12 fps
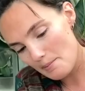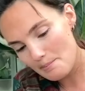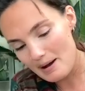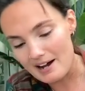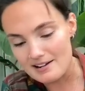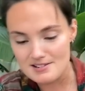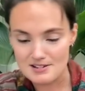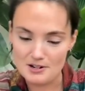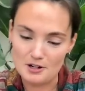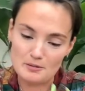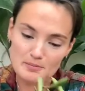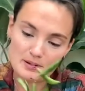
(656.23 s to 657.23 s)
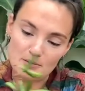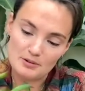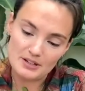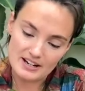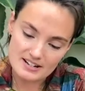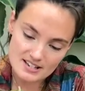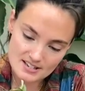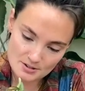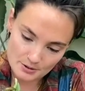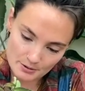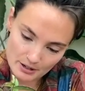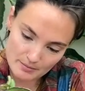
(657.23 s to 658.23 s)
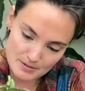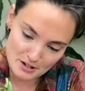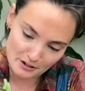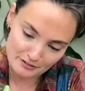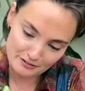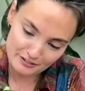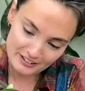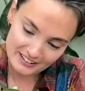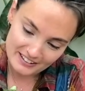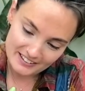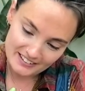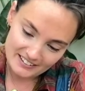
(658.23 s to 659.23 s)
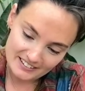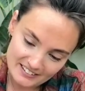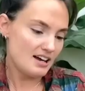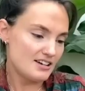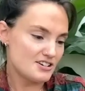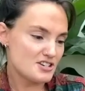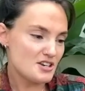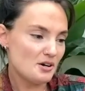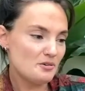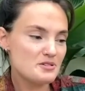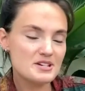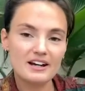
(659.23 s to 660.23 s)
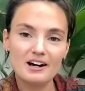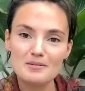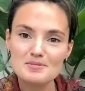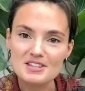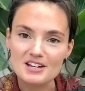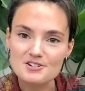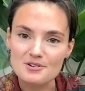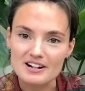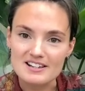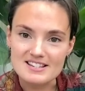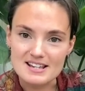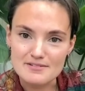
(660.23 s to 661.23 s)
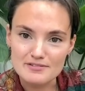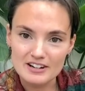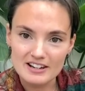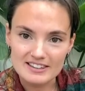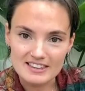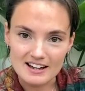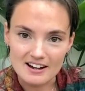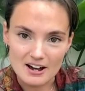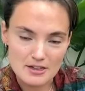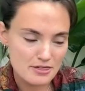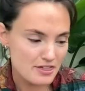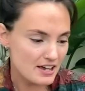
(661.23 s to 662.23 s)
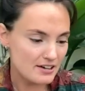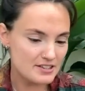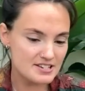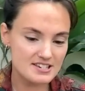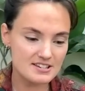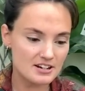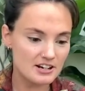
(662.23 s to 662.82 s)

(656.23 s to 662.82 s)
pat and hope that all the excess soil comes off. And just holding it up to that trellis, even like that, I think this is going